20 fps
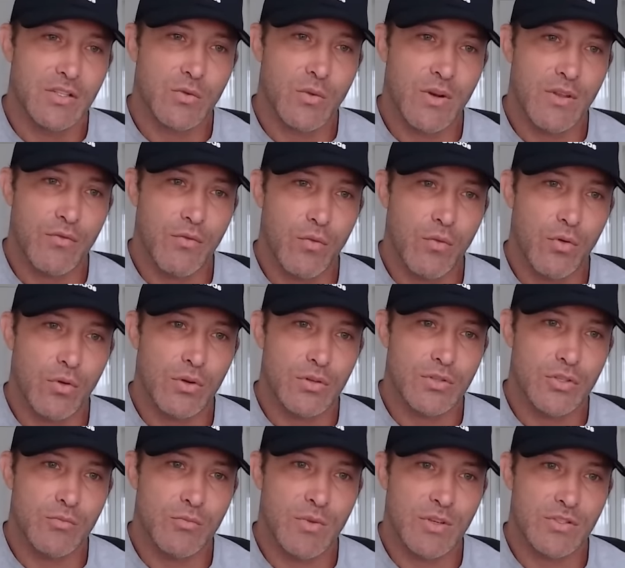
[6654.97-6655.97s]

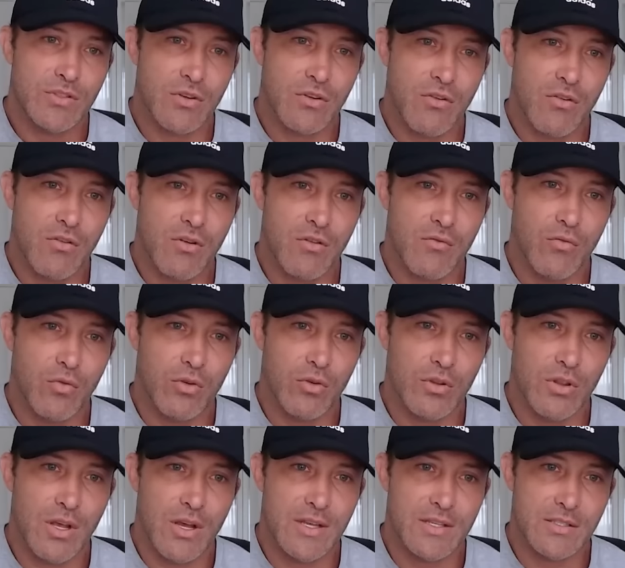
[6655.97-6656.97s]
24, 2 months on
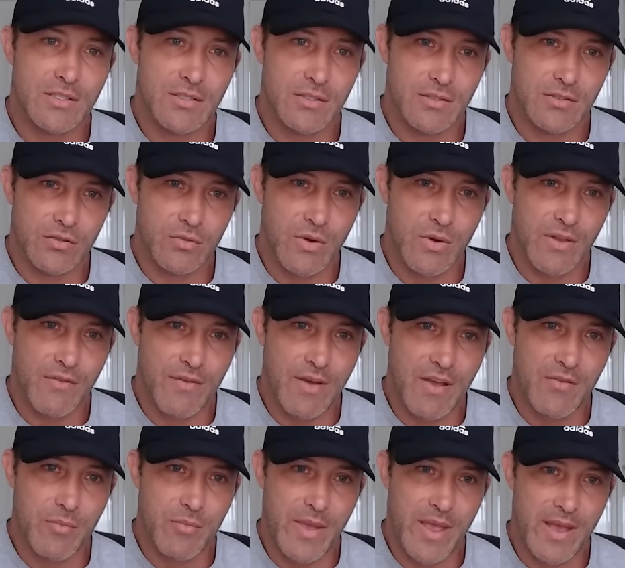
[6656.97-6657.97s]
carnivore, lost
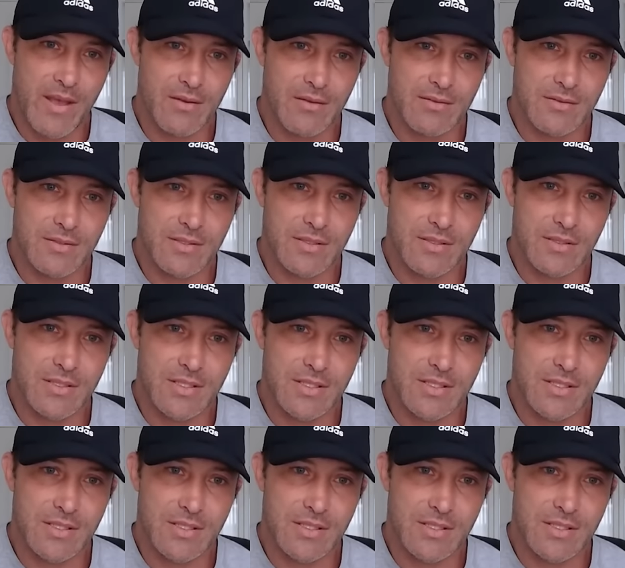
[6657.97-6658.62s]
25 pounds,